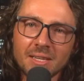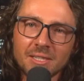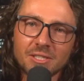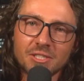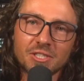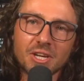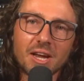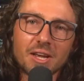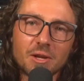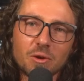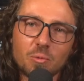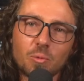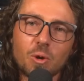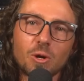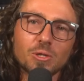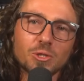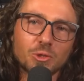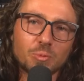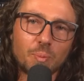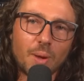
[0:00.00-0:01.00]
Say it
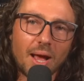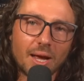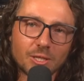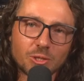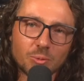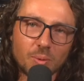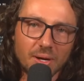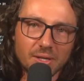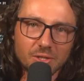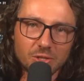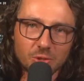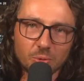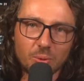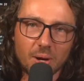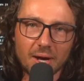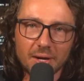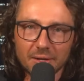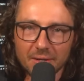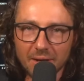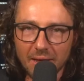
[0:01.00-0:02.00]
was backed
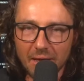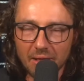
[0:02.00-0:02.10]
one-to-one